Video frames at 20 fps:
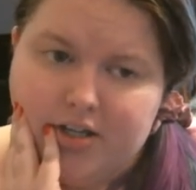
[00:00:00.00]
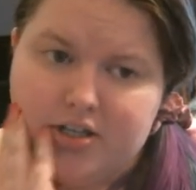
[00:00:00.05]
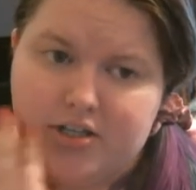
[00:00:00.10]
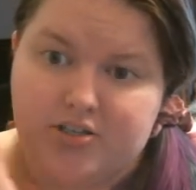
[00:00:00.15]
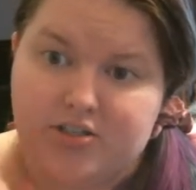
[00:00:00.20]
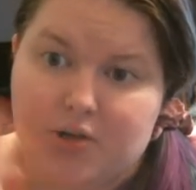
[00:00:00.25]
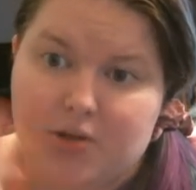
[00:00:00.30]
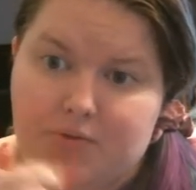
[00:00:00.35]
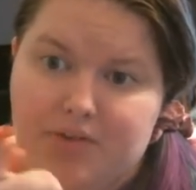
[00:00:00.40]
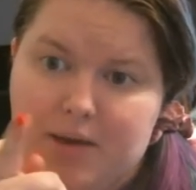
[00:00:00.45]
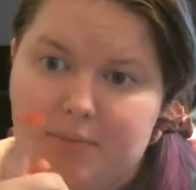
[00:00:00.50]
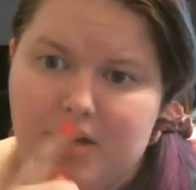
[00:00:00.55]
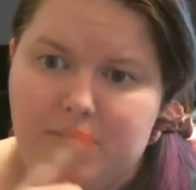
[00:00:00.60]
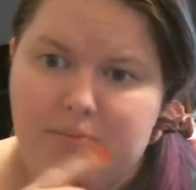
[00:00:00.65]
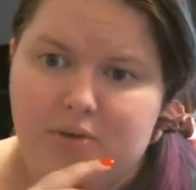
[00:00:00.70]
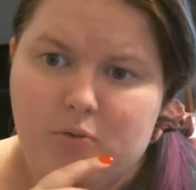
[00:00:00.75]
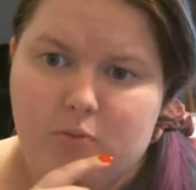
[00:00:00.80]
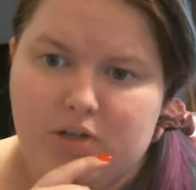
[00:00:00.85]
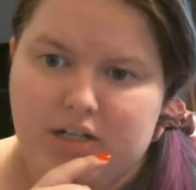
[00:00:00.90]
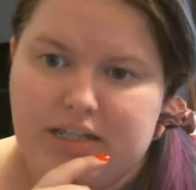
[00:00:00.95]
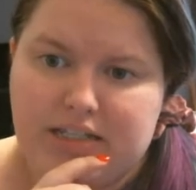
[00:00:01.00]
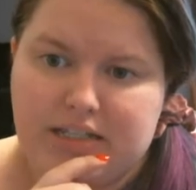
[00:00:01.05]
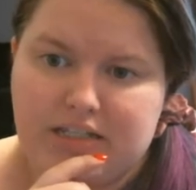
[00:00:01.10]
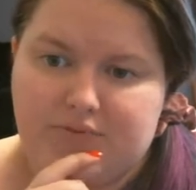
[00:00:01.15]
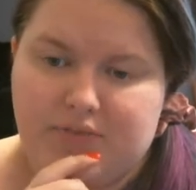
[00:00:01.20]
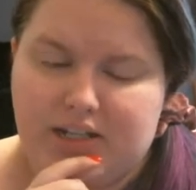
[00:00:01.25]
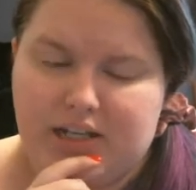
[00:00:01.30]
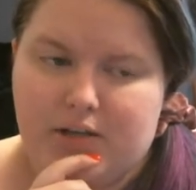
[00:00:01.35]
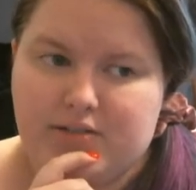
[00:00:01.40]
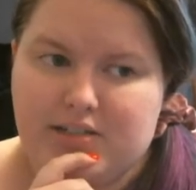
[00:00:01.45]
So that might be one of these
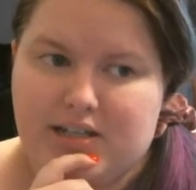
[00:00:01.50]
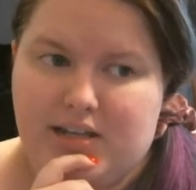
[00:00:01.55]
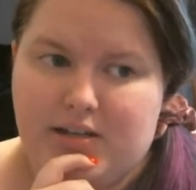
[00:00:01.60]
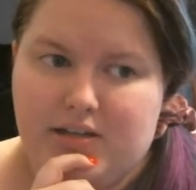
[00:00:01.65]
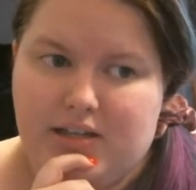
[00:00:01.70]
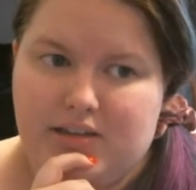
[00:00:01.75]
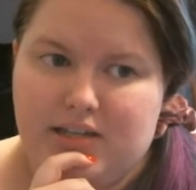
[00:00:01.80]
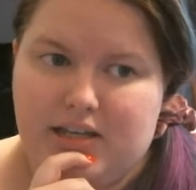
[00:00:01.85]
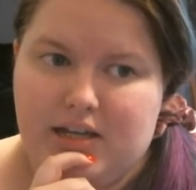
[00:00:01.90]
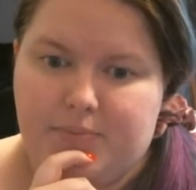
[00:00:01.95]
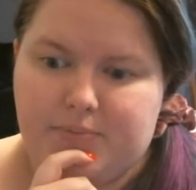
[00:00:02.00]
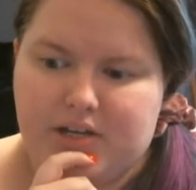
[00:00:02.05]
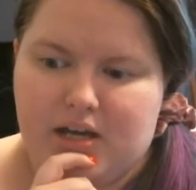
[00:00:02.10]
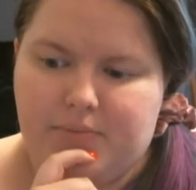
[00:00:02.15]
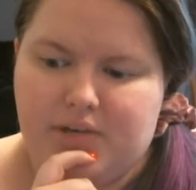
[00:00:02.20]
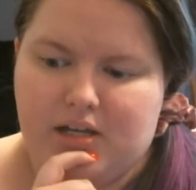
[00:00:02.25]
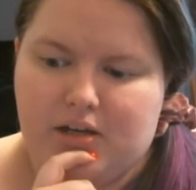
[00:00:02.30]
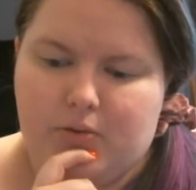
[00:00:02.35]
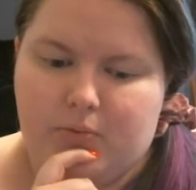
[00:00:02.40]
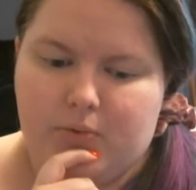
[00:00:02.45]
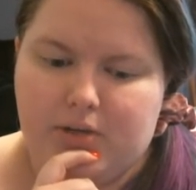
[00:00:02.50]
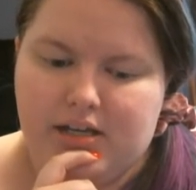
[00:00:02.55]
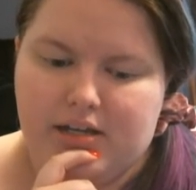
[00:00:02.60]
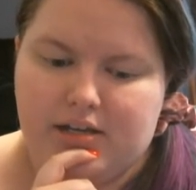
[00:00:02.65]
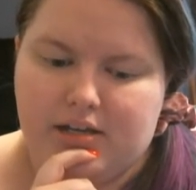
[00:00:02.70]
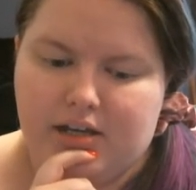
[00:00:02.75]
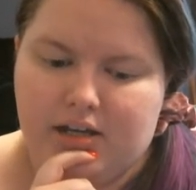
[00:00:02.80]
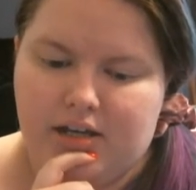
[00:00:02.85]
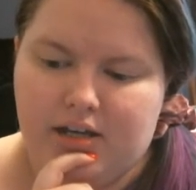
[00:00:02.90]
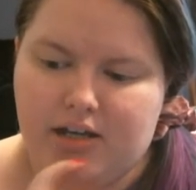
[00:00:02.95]
videos in the upcoming week.
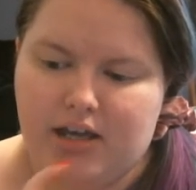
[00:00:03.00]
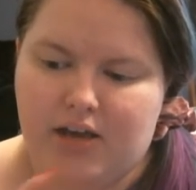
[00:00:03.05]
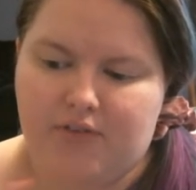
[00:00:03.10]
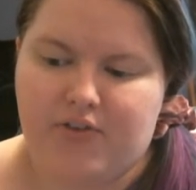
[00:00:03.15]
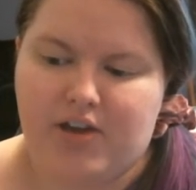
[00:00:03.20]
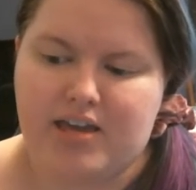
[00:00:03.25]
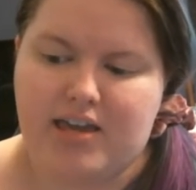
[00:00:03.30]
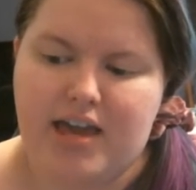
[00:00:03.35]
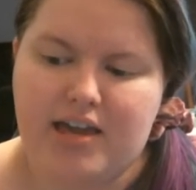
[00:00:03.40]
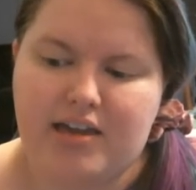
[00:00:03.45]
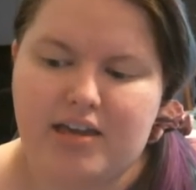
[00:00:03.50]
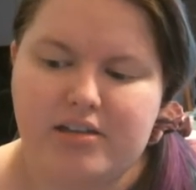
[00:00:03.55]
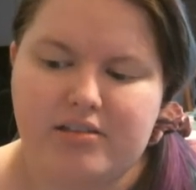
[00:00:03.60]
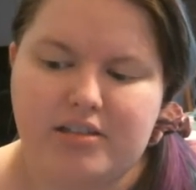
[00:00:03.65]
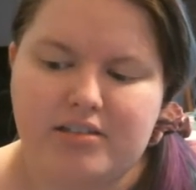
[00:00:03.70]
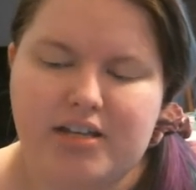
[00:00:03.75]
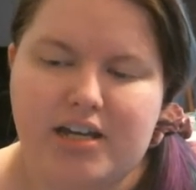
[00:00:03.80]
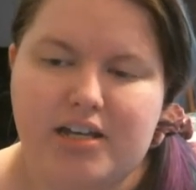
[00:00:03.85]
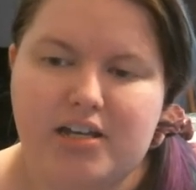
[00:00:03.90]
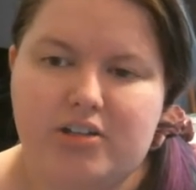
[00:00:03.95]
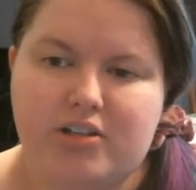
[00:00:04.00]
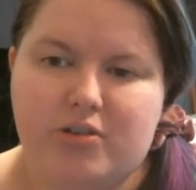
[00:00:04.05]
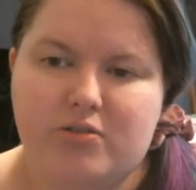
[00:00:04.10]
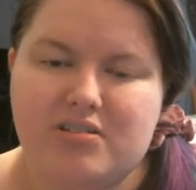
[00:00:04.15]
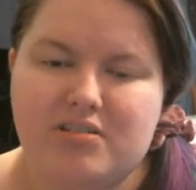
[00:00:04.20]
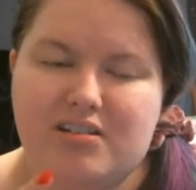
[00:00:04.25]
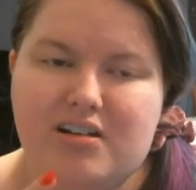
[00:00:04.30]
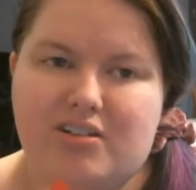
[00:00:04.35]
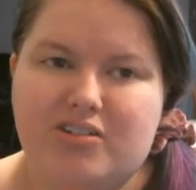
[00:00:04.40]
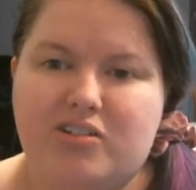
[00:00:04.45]
If I can't get this guy to use
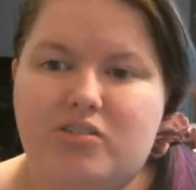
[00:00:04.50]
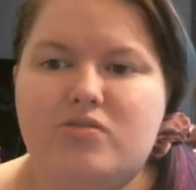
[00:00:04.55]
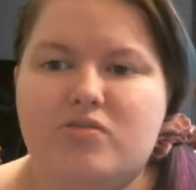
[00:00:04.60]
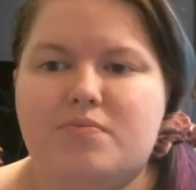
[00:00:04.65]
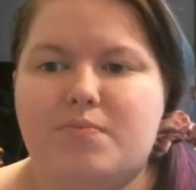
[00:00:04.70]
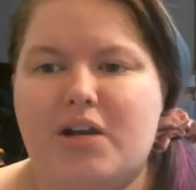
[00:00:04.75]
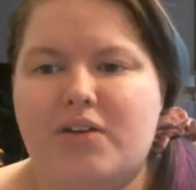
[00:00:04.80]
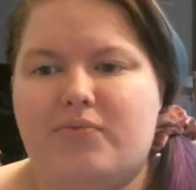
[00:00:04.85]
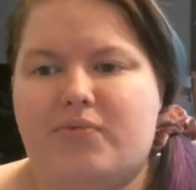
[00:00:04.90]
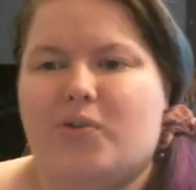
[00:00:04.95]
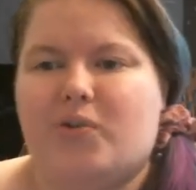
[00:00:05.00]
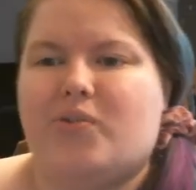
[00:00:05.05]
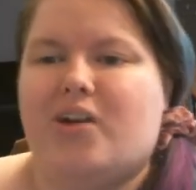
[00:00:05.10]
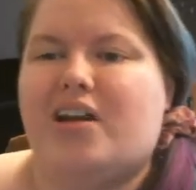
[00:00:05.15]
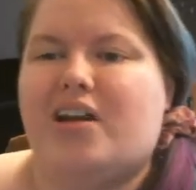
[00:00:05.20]
it, I'll use my phone.